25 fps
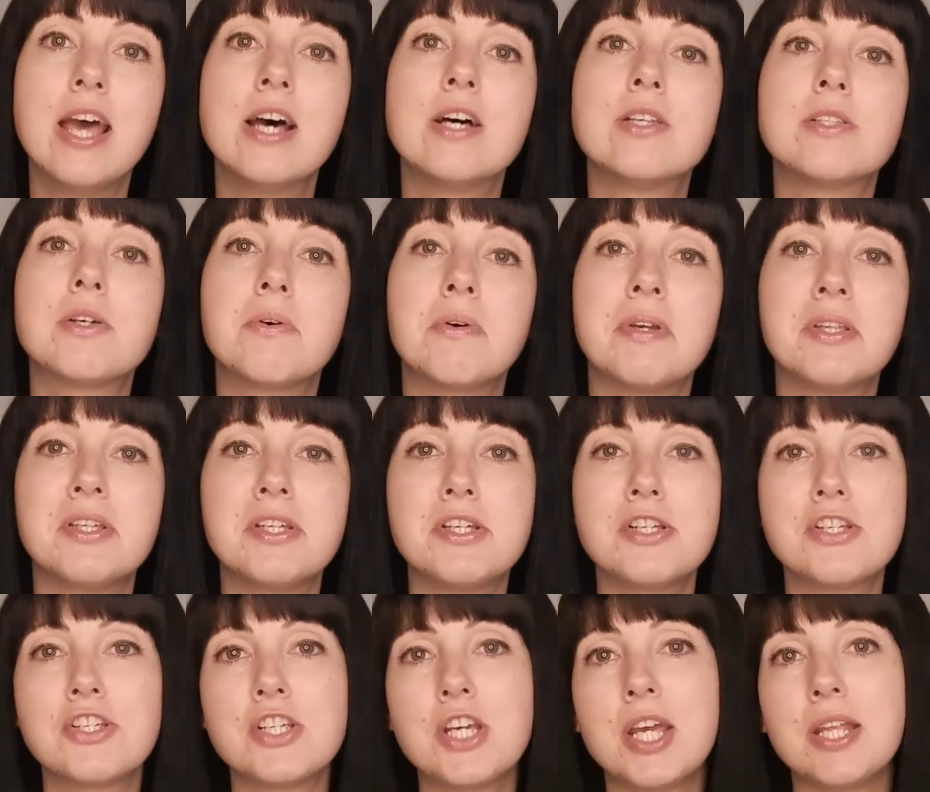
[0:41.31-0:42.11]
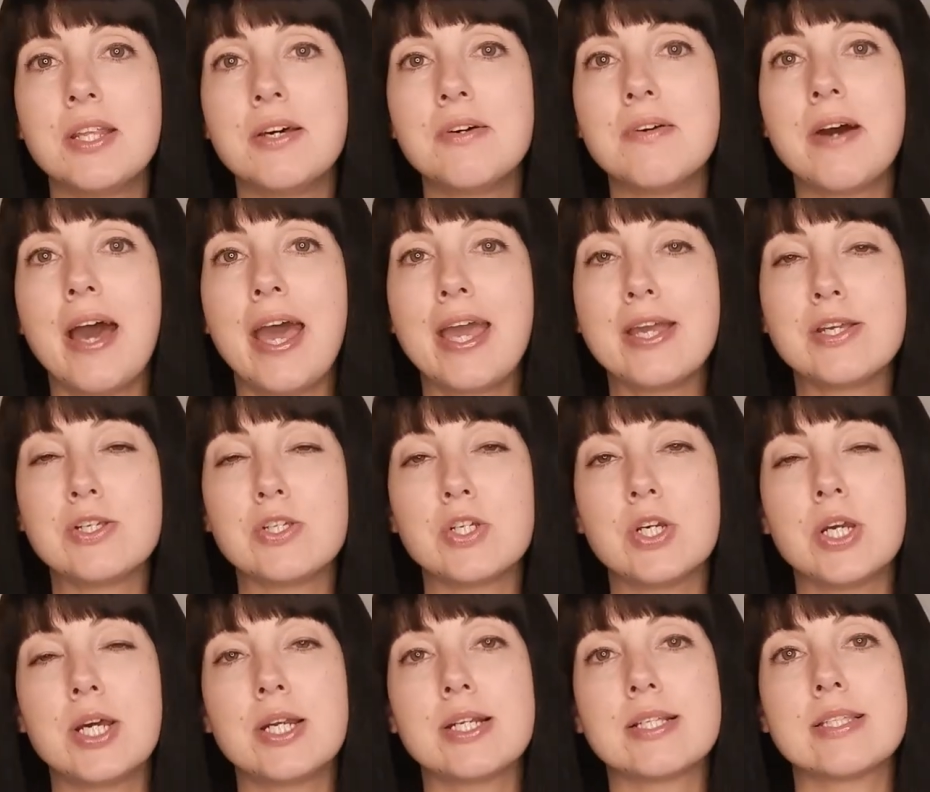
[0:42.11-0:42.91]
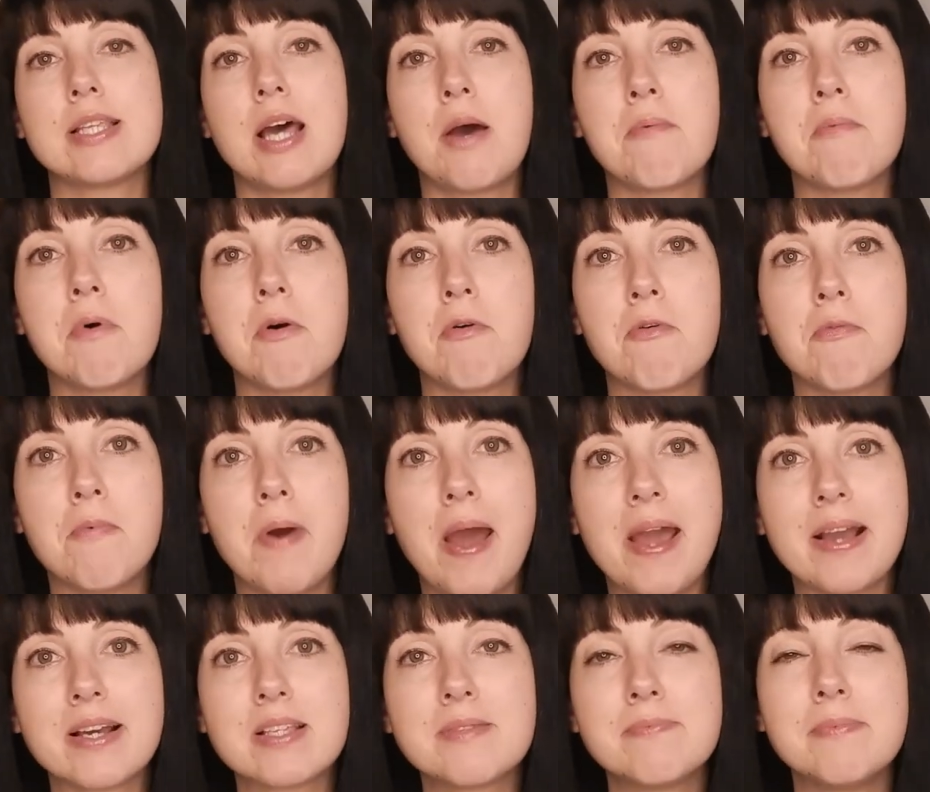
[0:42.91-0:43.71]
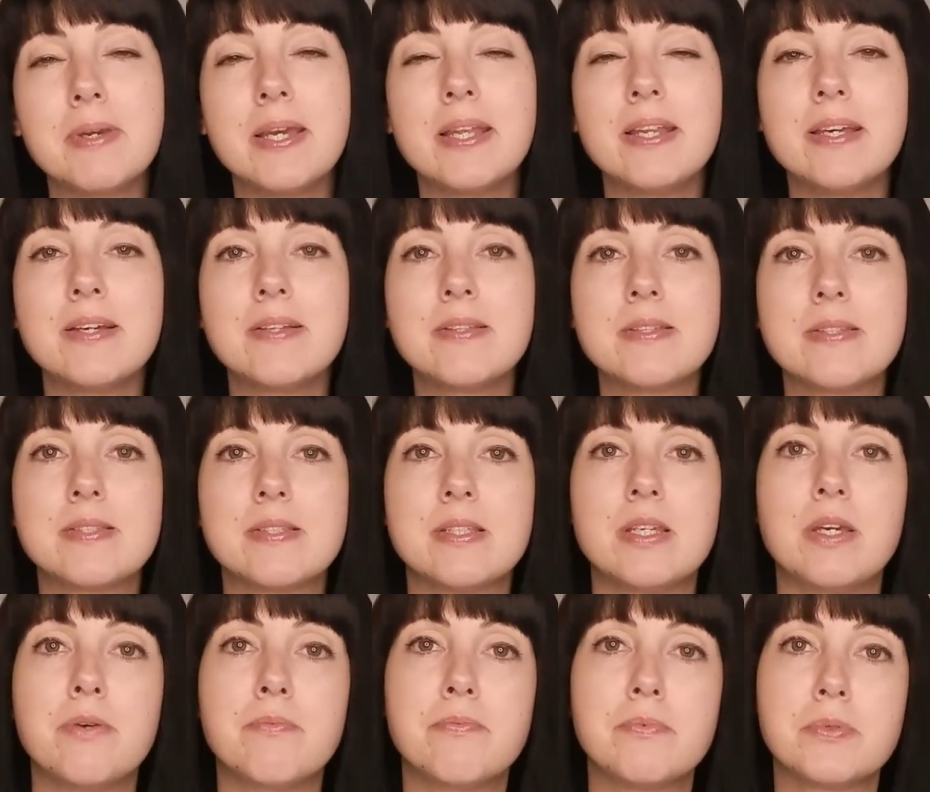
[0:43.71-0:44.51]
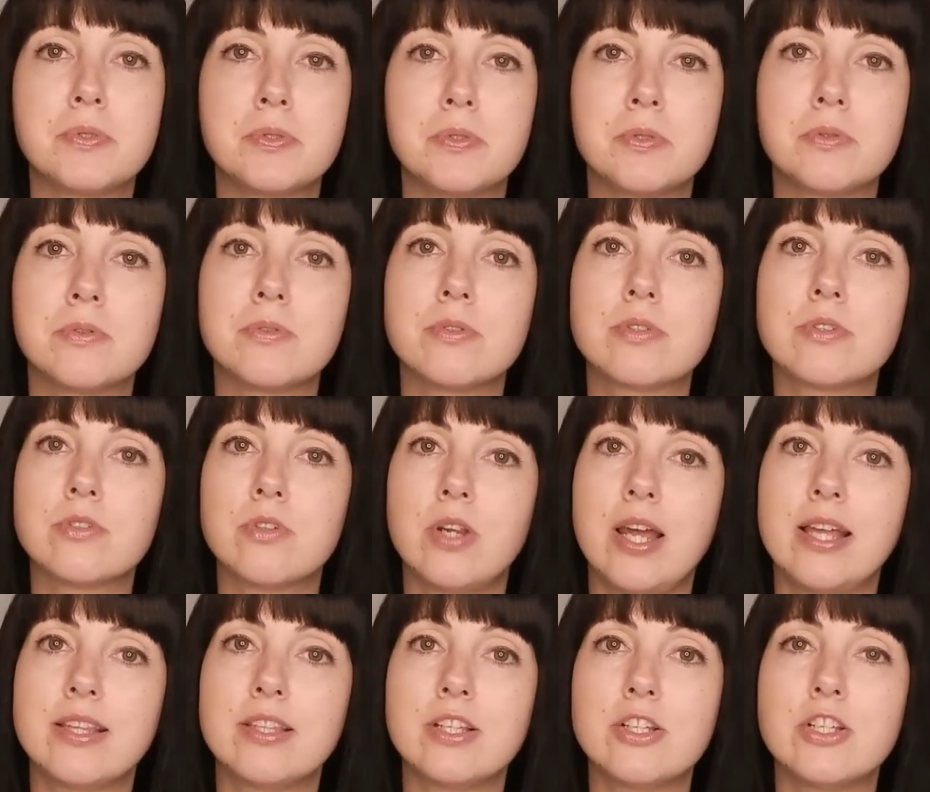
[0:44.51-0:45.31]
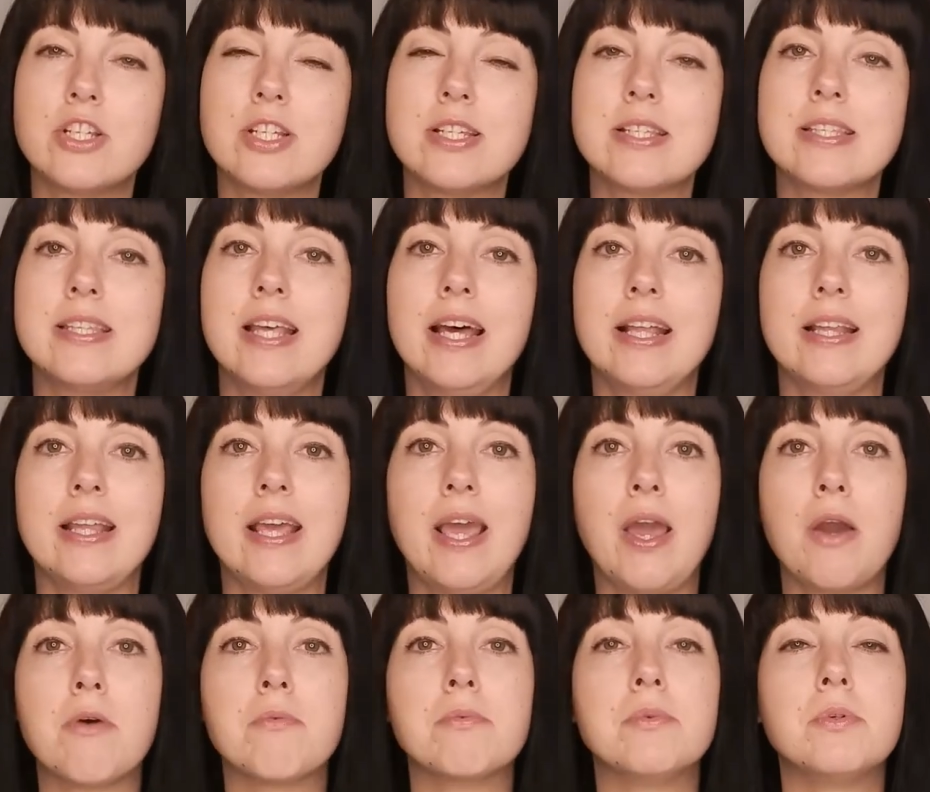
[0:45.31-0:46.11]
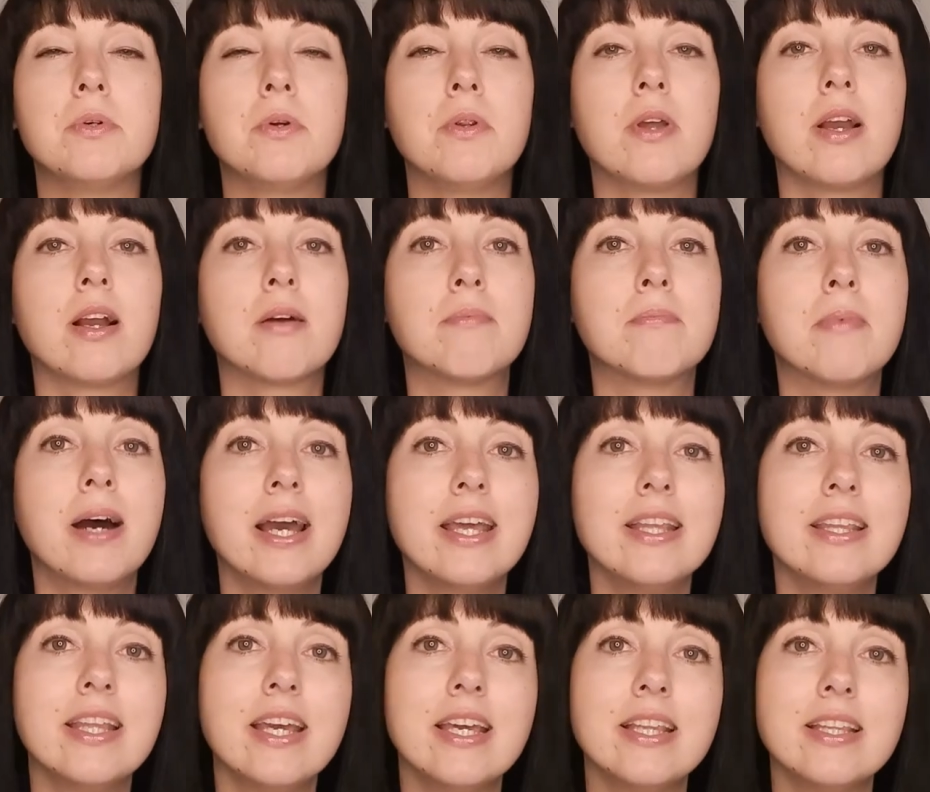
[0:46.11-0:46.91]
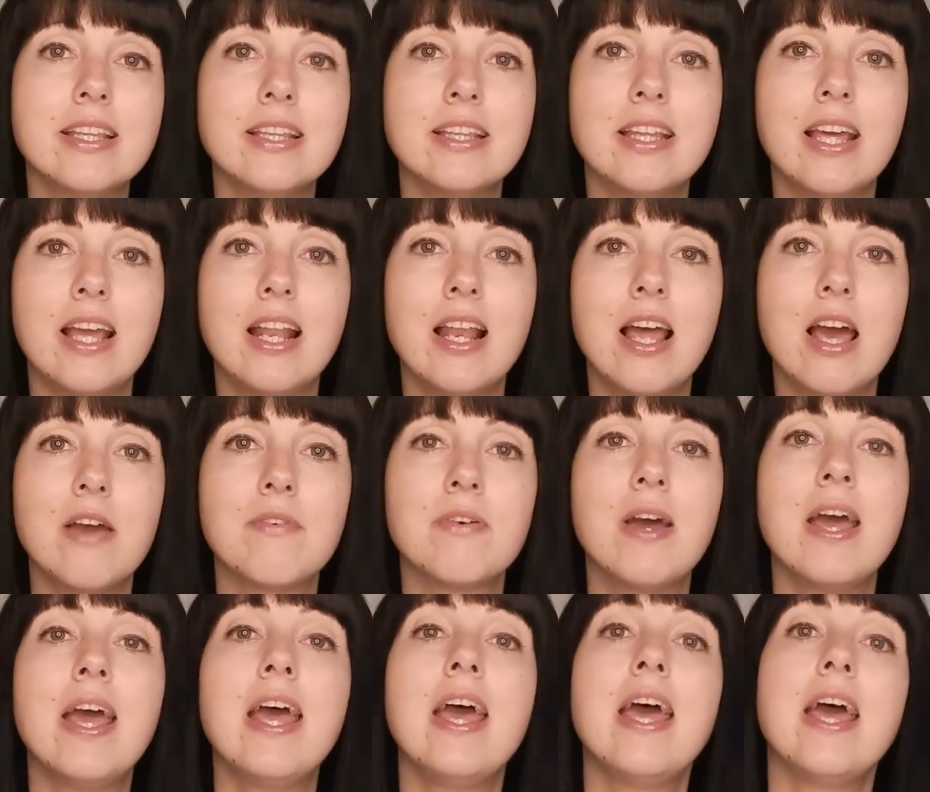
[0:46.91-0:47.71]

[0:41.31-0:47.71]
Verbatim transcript: So in this channel I share some of my experience, tips, tools, strategies that help during my day-to-day -day life